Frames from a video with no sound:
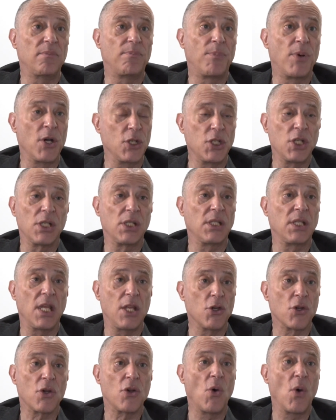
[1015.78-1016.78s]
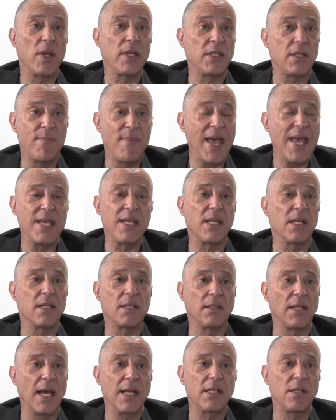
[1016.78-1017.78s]
purchase that you're going to make in
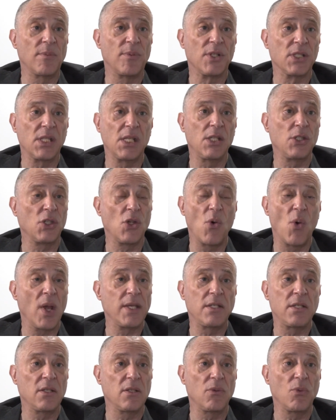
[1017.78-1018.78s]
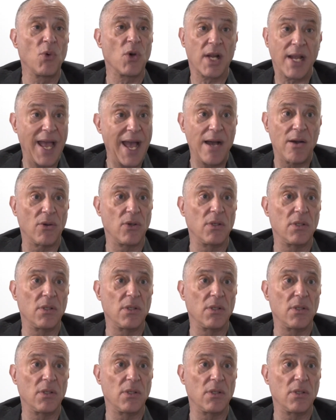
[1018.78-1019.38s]
collectibles is going to work out.